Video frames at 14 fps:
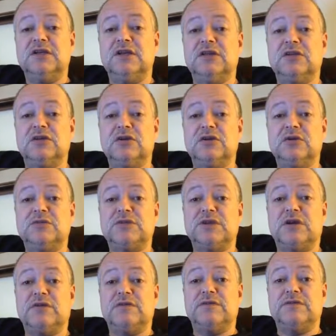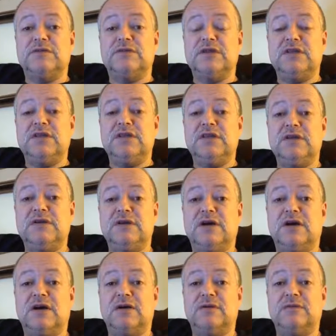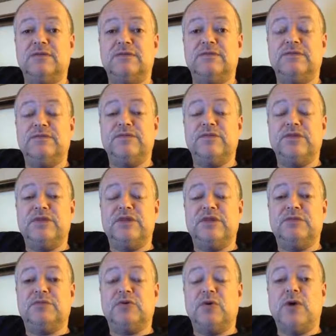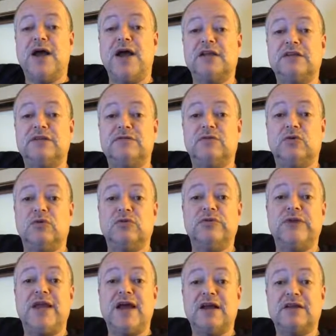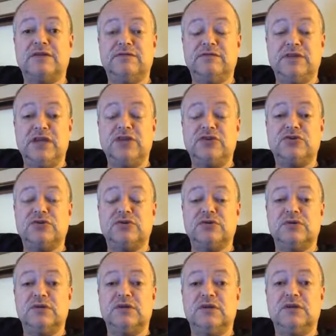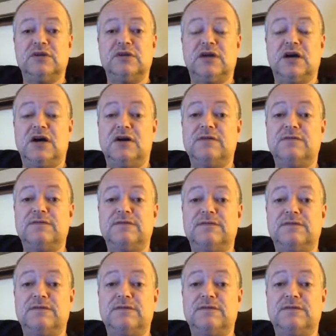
in terms of the proactive or reactive nature of